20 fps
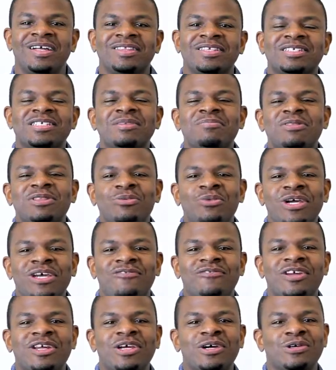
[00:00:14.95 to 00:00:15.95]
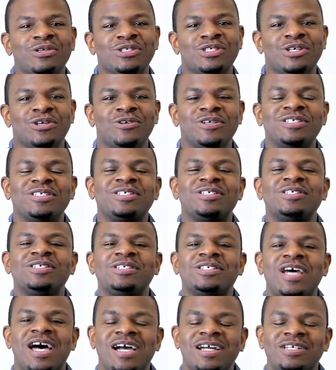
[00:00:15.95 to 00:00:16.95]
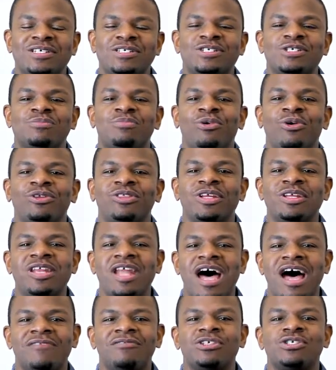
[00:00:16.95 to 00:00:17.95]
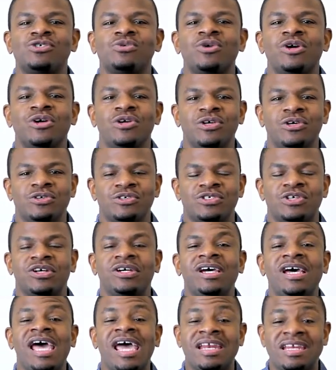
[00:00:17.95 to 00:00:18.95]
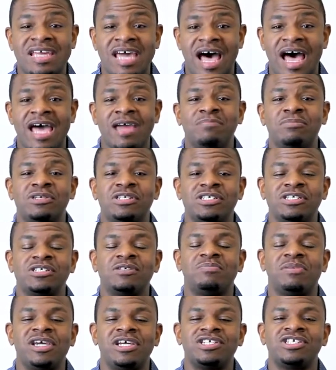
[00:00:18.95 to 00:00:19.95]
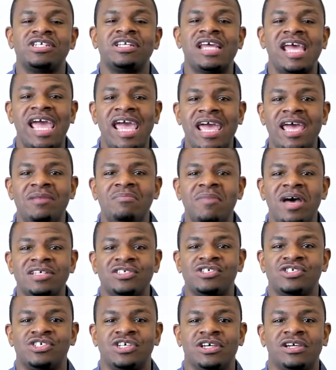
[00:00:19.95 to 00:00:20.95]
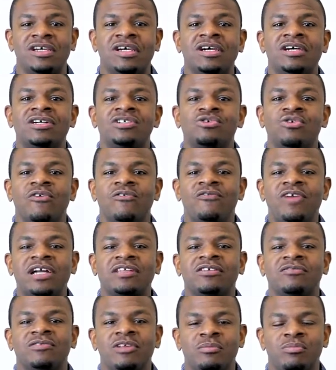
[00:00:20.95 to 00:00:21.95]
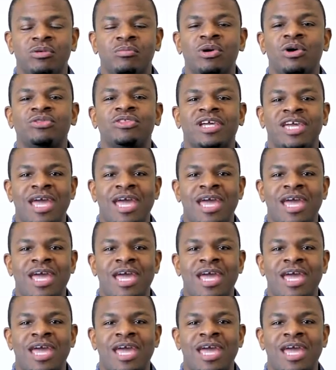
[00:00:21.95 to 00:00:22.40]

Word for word: The Tip of the Week video series is designed to support the novice Twitter user and guide participation and messaging to effectively promote the